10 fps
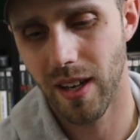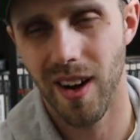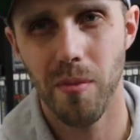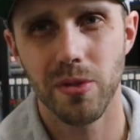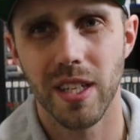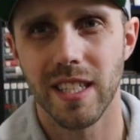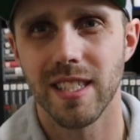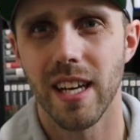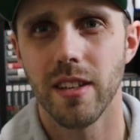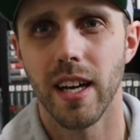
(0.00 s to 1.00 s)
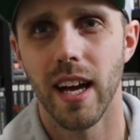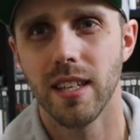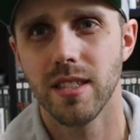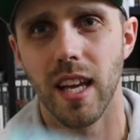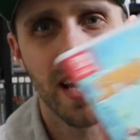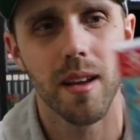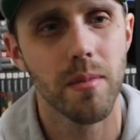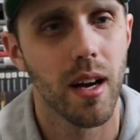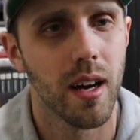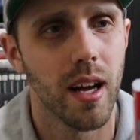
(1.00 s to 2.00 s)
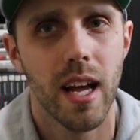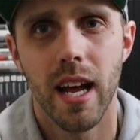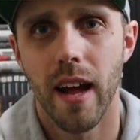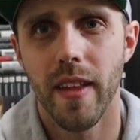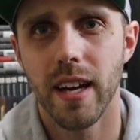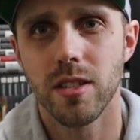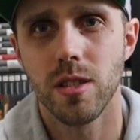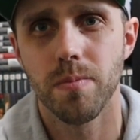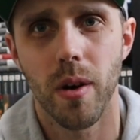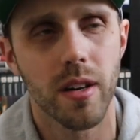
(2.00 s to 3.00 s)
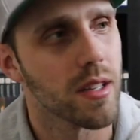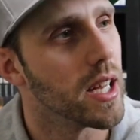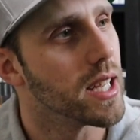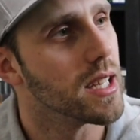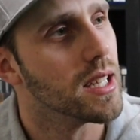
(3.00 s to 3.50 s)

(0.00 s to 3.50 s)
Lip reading: almost like a Zelda-esque game, and that is Sparklight.